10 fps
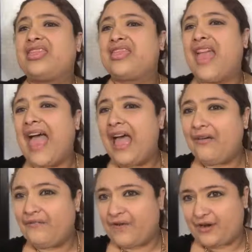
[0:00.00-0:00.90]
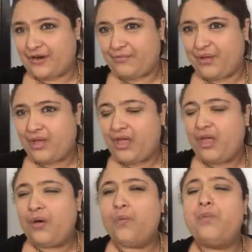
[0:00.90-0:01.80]
that verb
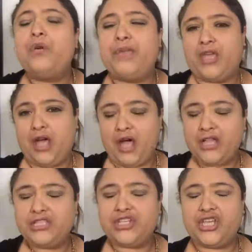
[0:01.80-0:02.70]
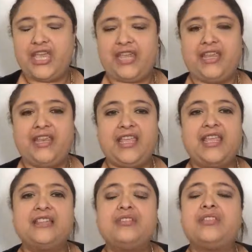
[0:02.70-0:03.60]
will be conjugated
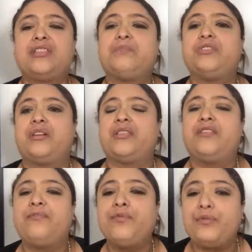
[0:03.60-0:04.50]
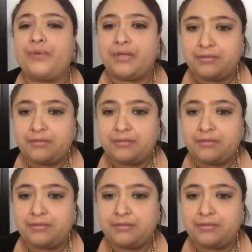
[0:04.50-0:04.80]
into the subjunctive mood.